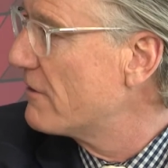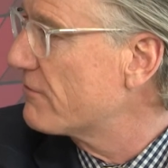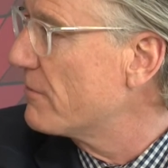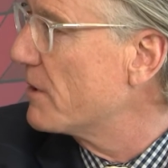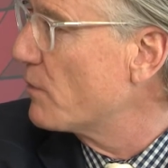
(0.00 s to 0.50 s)

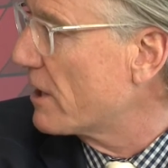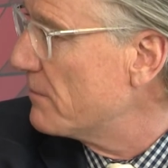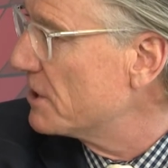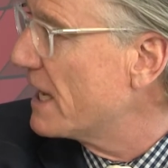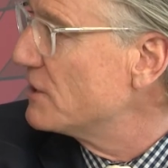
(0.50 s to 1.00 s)
from a
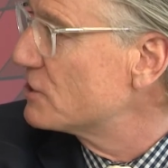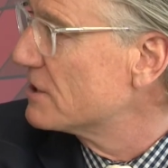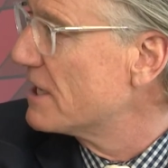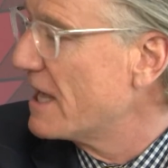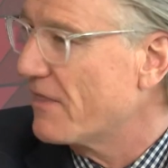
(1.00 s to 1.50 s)

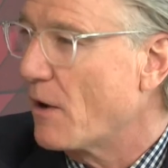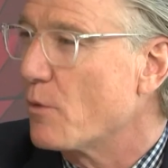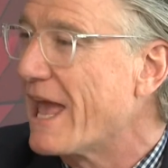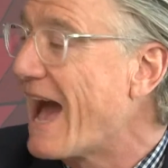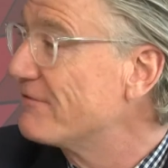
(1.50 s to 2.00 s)
recommendation that
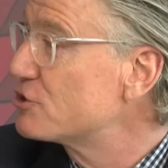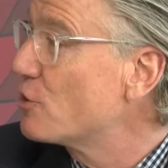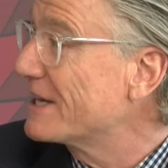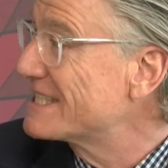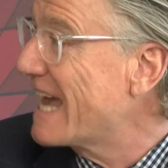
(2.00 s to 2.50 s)
we have to
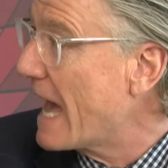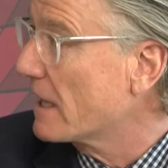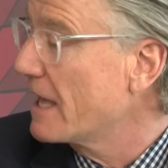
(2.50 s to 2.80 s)
attack